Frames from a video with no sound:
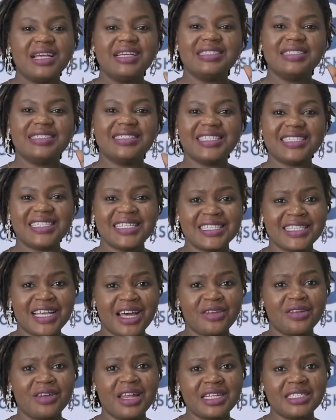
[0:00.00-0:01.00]
This is
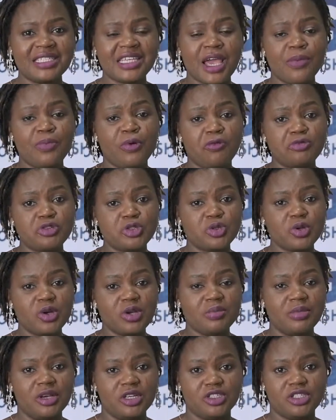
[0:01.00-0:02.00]
another type of
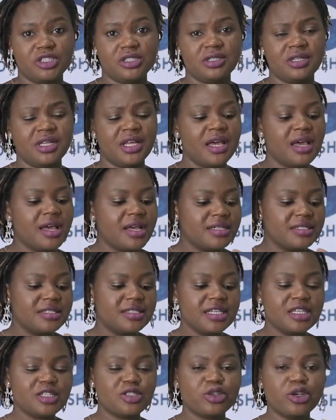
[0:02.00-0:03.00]
sewing machine.
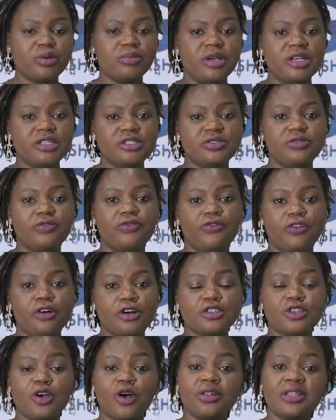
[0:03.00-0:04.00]
This sewing machine
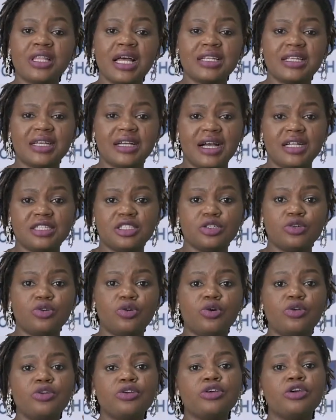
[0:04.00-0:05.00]
falls under the
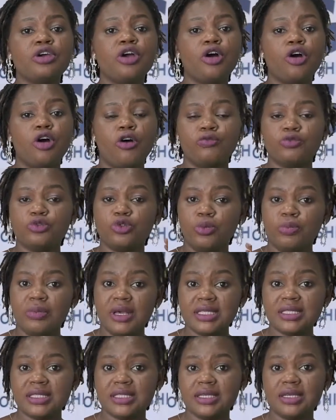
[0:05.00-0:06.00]
category of
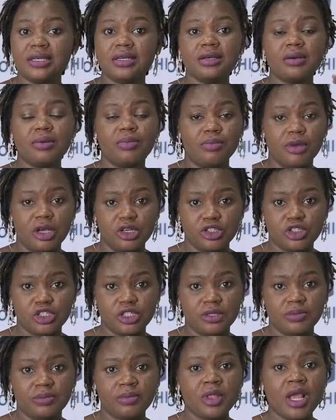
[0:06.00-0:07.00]
domestic
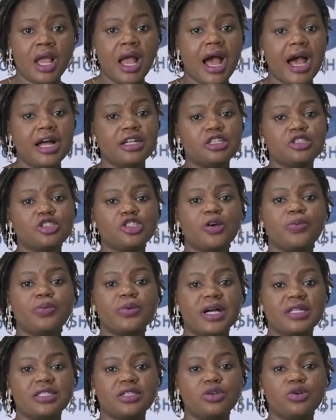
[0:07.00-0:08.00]
machine, and the
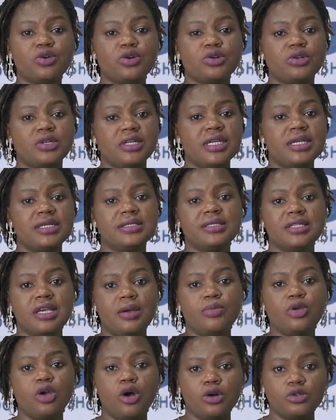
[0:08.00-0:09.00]
subcategory is
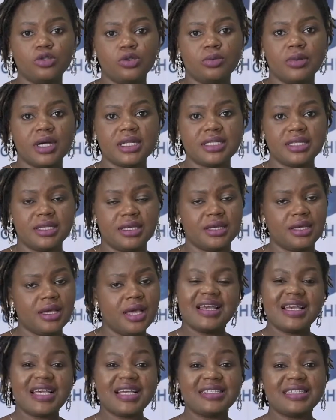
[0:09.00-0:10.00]
semi-automatic.
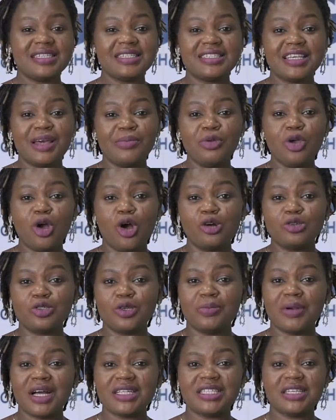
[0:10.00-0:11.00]
It is
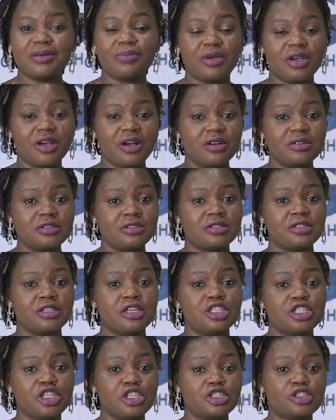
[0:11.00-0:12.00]
semi-automatic because
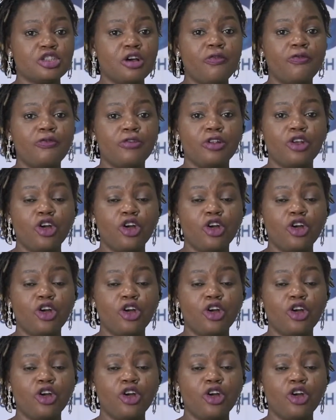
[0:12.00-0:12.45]
it is not fully